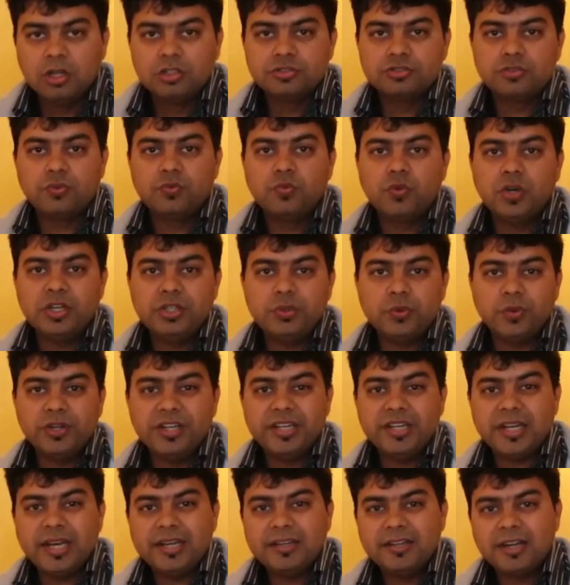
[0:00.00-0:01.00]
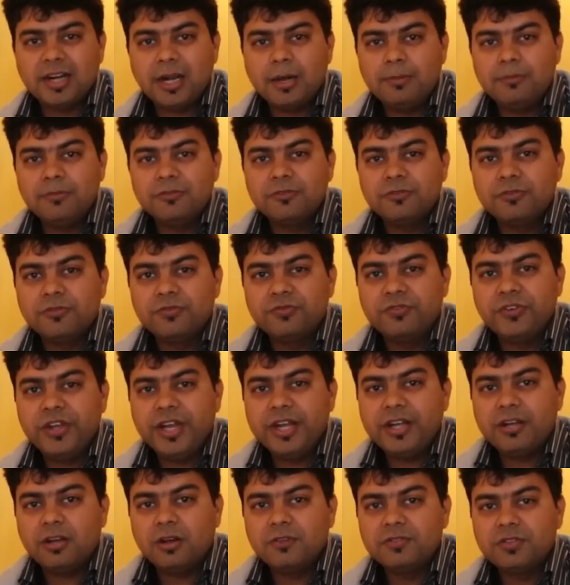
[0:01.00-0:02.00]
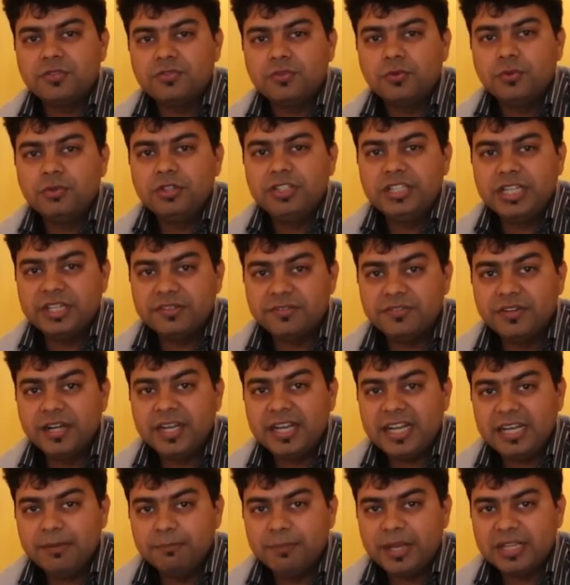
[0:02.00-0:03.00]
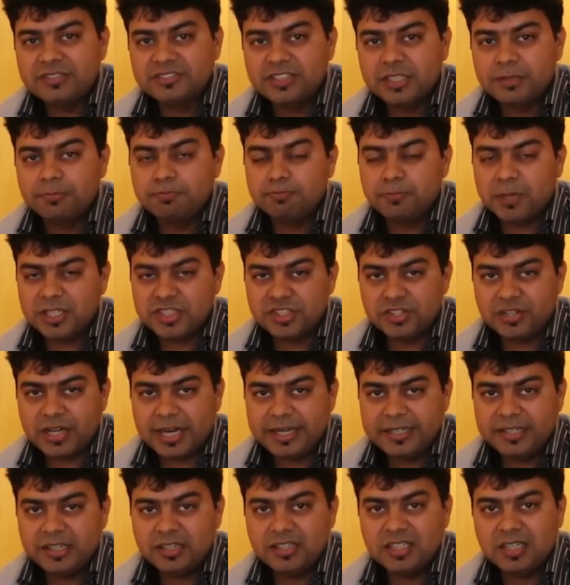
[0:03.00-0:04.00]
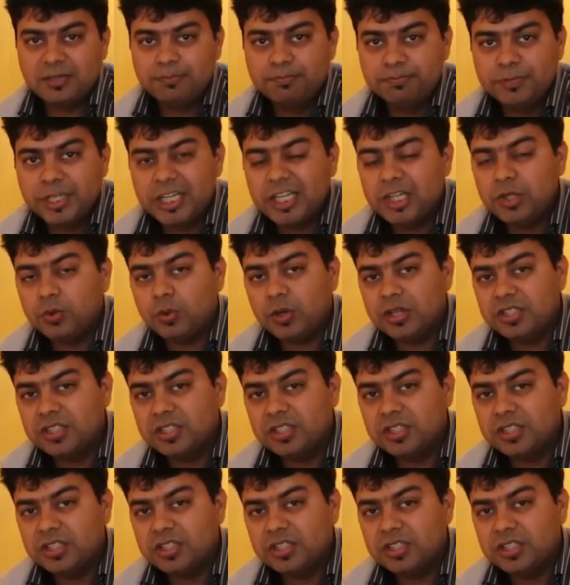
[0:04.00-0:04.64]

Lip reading: So 129 gram weight of the phone definitely makes it much lighter compared to